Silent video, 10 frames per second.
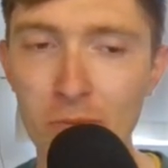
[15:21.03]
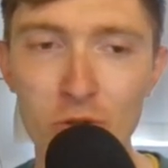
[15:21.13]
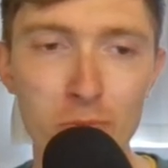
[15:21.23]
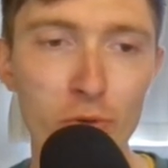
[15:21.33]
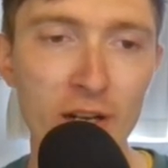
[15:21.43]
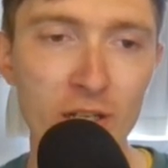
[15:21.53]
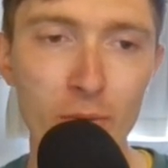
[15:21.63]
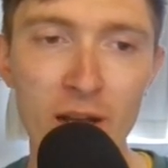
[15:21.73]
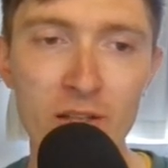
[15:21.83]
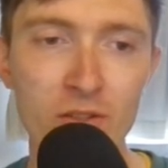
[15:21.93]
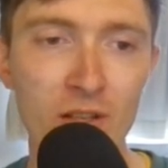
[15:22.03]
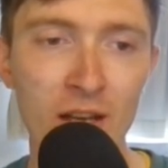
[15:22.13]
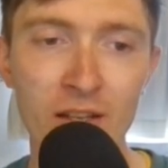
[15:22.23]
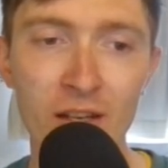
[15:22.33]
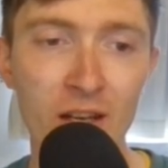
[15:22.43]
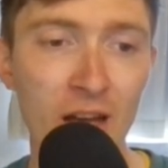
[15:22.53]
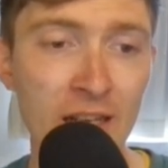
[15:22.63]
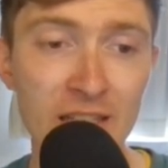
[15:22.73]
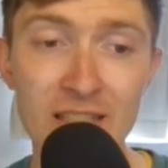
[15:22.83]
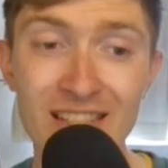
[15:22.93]
some breakaways and a
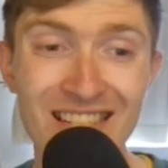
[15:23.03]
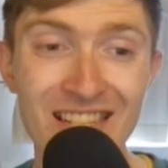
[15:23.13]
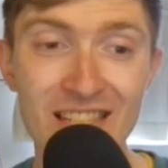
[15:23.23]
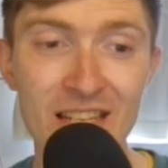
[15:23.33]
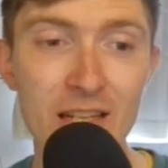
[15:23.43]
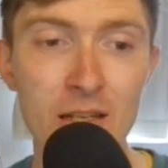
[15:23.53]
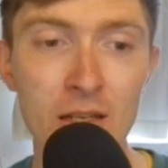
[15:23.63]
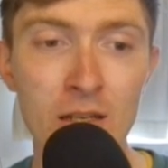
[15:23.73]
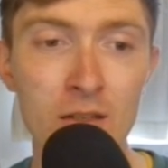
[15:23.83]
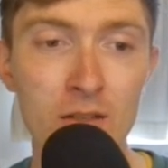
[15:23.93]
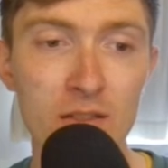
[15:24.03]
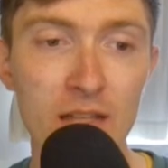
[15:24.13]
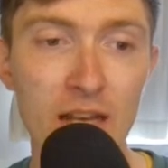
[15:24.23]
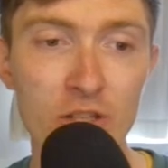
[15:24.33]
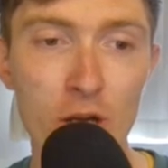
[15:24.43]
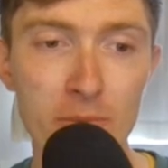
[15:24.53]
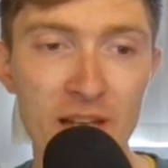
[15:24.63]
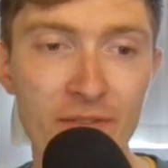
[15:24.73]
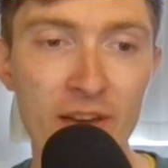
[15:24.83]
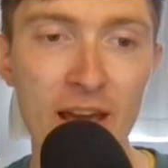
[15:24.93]
decent TT to get a top
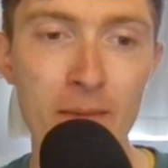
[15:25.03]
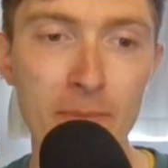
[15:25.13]
10 there.